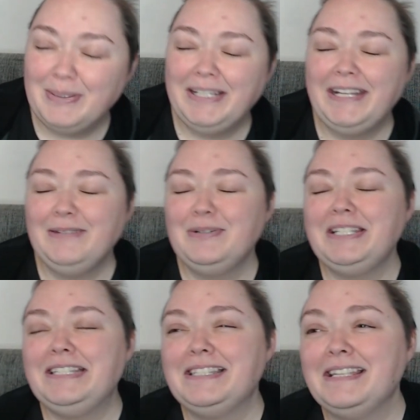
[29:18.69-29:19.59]
But
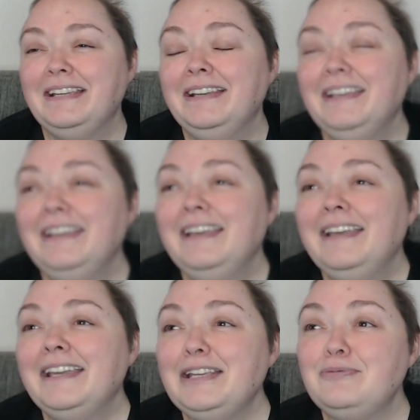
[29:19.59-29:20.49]
anyways,
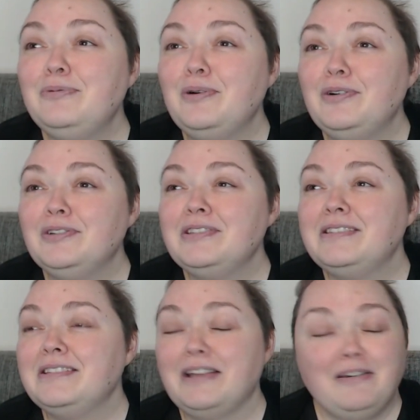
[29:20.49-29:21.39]
it
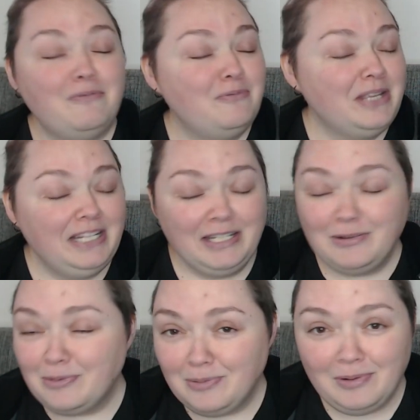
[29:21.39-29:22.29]
was a really
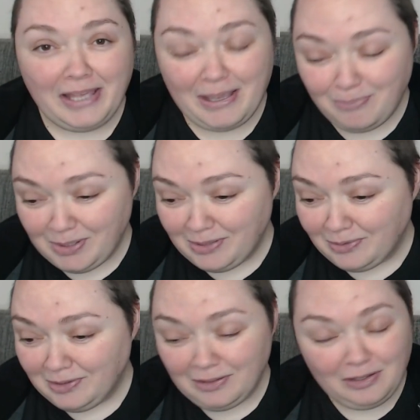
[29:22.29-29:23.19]
cool
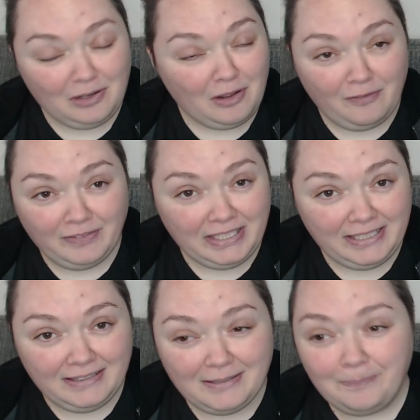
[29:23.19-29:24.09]
episode. Loved
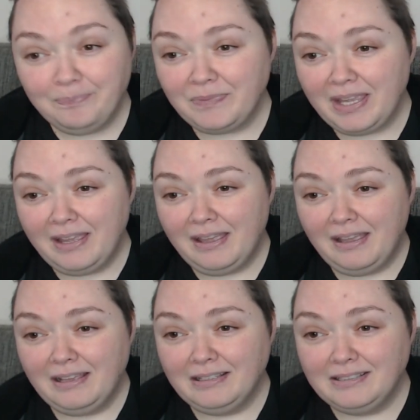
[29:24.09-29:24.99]
it.
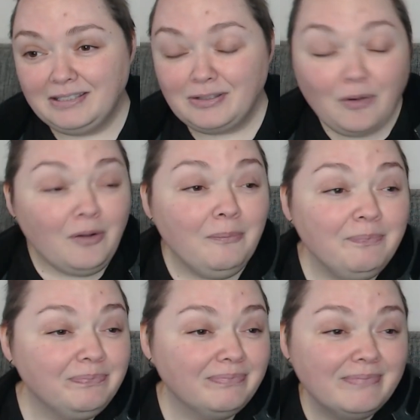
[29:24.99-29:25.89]
So
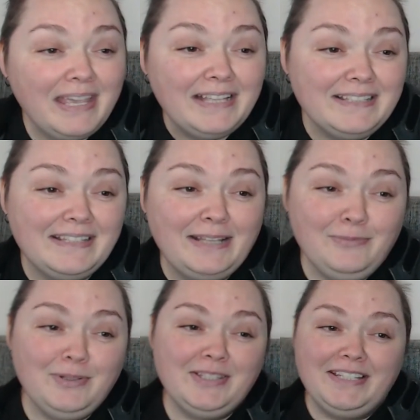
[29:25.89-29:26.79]
yes, that
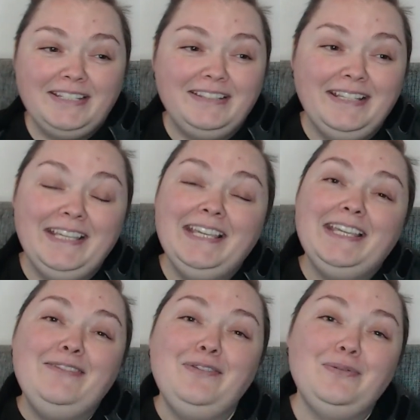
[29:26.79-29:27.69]
was it.
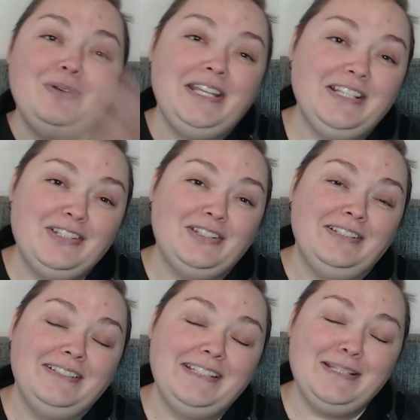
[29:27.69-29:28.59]
If you reached
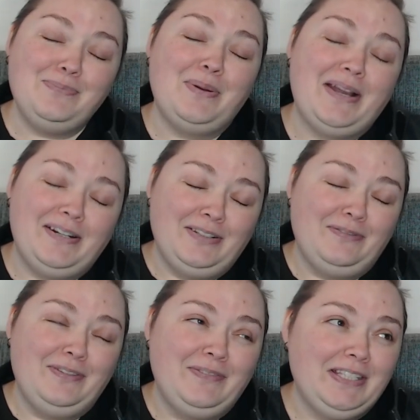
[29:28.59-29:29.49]
this part
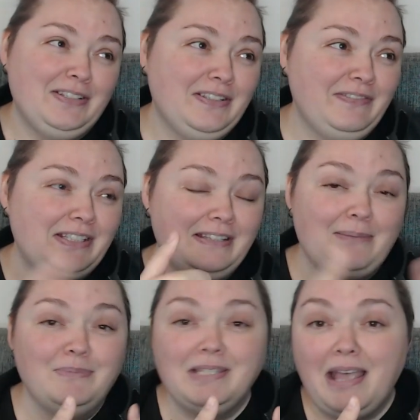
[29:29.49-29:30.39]
of the video, give it a
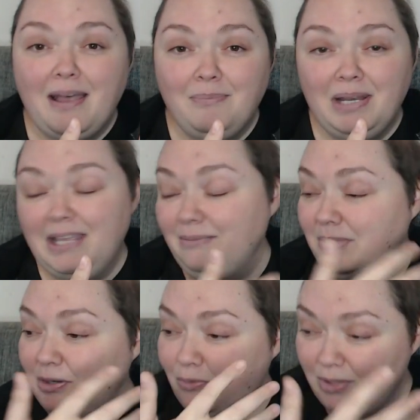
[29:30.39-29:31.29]
thumbs up. Let
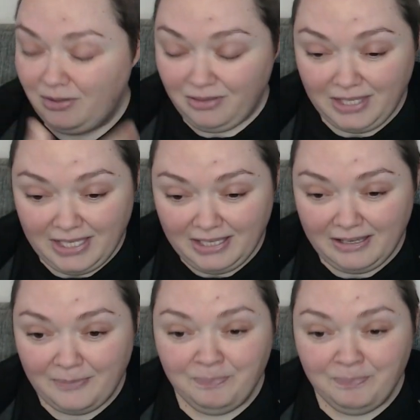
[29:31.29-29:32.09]
me know what you think.